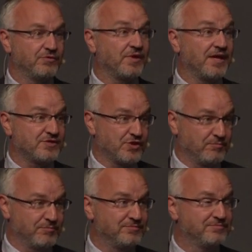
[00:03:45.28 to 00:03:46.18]
to take some,
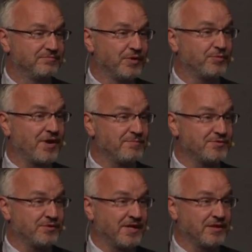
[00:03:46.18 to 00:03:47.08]
but perhaps
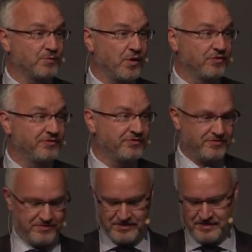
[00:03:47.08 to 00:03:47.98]
to take the ones
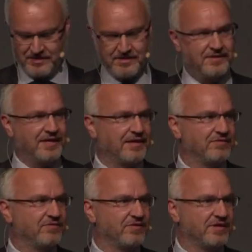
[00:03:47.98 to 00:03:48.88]

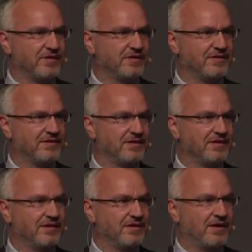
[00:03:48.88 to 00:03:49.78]
that uh,
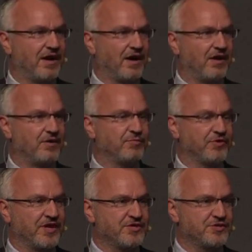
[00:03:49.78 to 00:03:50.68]
are
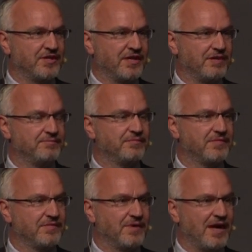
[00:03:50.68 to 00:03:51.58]
potentially
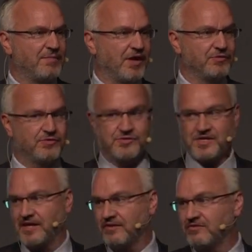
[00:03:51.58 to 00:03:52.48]
about to
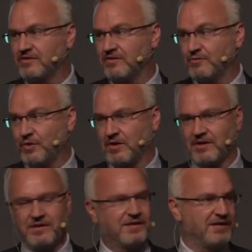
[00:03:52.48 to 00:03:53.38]
change the world
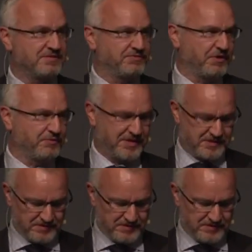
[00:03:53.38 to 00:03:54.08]
as we know it.